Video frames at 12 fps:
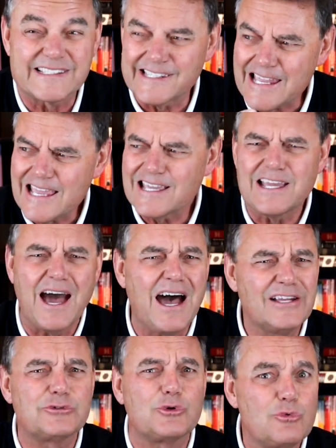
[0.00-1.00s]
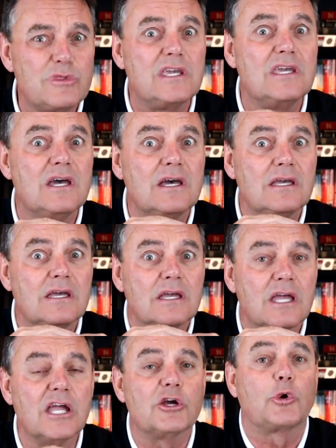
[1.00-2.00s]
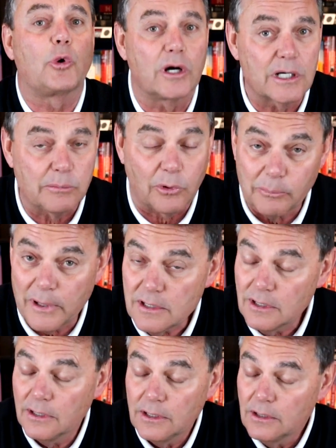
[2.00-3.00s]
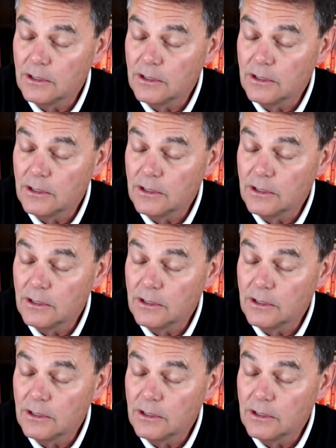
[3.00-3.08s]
seeing God do the incredible. But